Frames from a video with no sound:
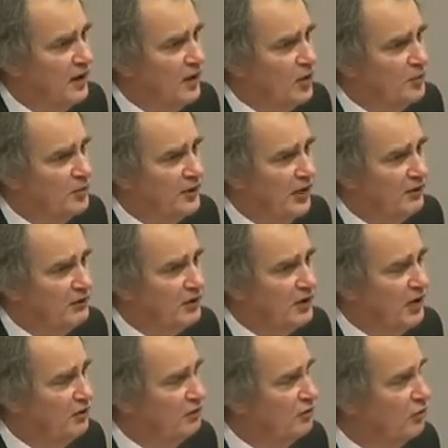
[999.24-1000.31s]
open
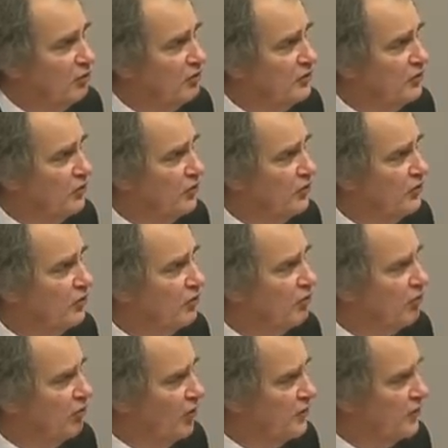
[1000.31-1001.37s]
educational resources
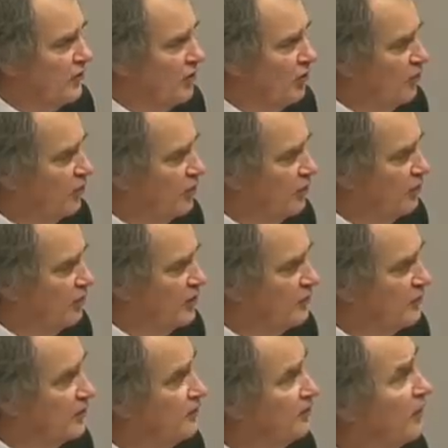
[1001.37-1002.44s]
across the whole
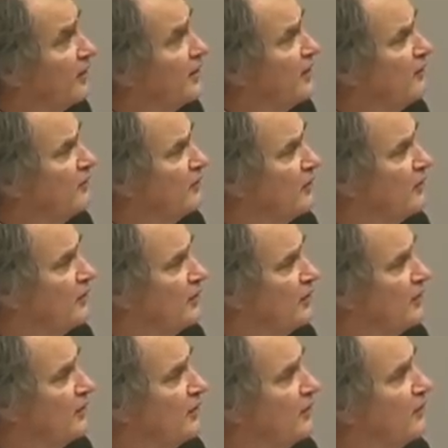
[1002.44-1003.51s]
university. Are there?
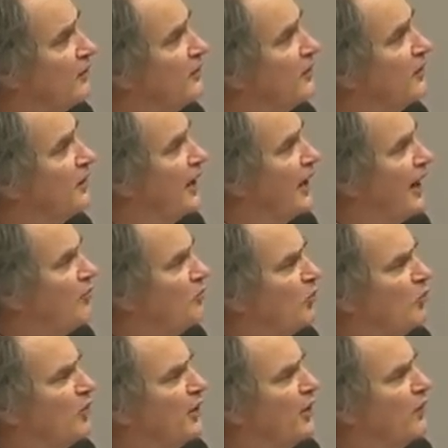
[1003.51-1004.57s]
Amber
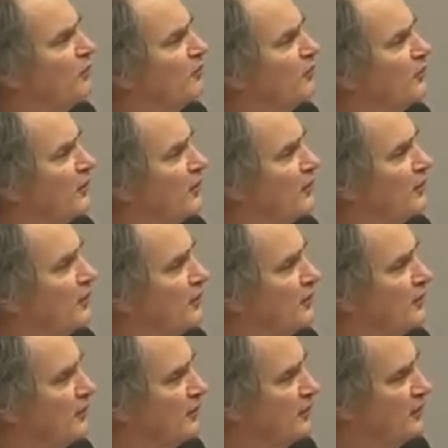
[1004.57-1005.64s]
will know. Maybe
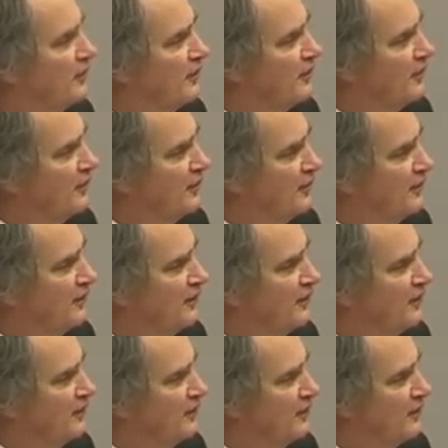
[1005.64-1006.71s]
the departments are getting
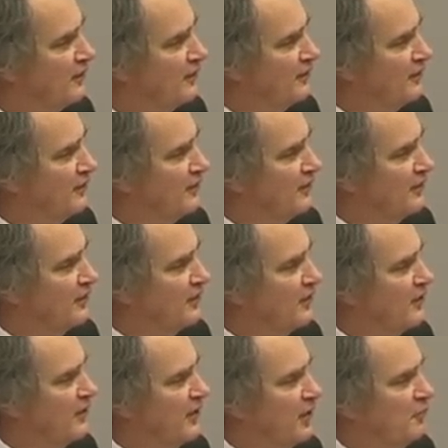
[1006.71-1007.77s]
close, aren't
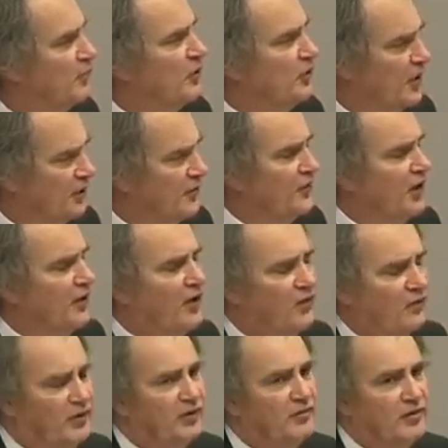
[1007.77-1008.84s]
they? But yeah, but not, not
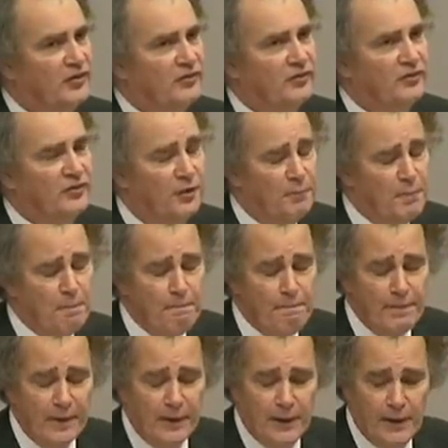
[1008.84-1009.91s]
whole universities, no.
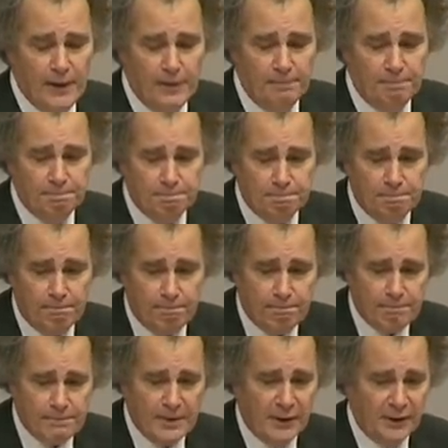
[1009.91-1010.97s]
Um,
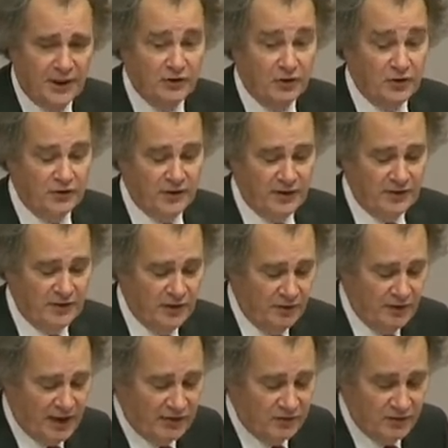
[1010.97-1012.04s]
And I do think
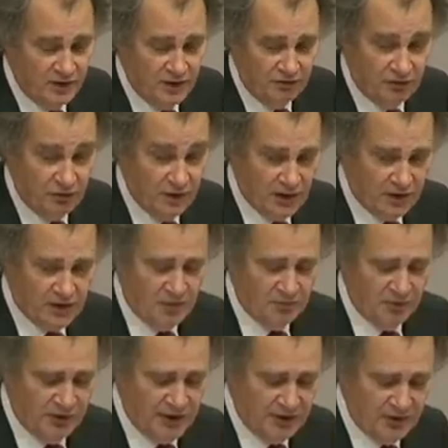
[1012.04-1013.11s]
that that's an issue, and I'll
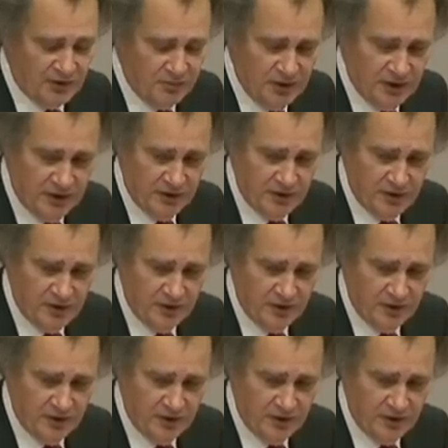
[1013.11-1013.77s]
come to that in a minute,